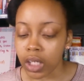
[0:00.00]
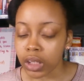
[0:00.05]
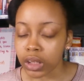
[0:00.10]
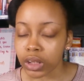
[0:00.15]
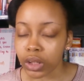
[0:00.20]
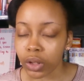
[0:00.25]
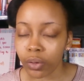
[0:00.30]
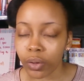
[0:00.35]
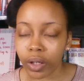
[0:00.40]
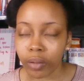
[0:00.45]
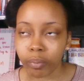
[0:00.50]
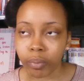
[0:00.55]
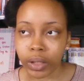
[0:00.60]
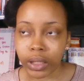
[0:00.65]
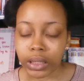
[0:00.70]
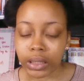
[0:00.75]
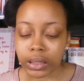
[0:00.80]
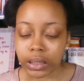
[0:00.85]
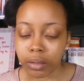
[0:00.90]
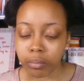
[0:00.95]
So it
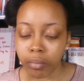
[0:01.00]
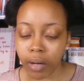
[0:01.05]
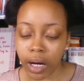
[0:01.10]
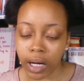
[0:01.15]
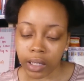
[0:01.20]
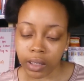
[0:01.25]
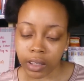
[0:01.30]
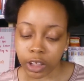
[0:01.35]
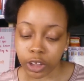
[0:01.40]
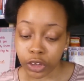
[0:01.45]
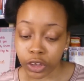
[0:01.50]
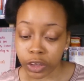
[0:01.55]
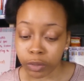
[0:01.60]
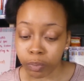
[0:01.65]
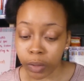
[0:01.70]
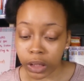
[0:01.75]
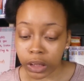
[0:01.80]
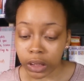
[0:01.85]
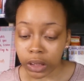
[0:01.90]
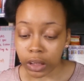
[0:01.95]
puts to mind that you're
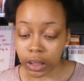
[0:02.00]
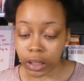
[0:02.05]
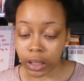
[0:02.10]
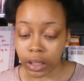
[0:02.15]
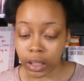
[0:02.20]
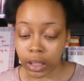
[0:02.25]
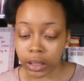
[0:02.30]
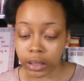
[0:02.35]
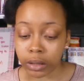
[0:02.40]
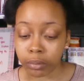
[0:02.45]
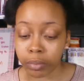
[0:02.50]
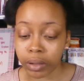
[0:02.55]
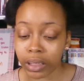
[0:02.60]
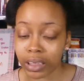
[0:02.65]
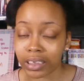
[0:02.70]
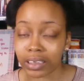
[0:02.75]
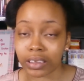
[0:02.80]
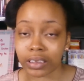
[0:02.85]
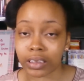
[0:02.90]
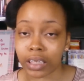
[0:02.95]
specially and
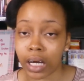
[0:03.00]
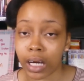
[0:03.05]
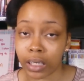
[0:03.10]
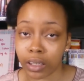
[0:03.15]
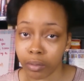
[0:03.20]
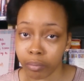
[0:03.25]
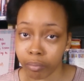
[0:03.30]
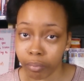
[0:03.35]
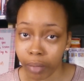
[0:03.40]
intimately designed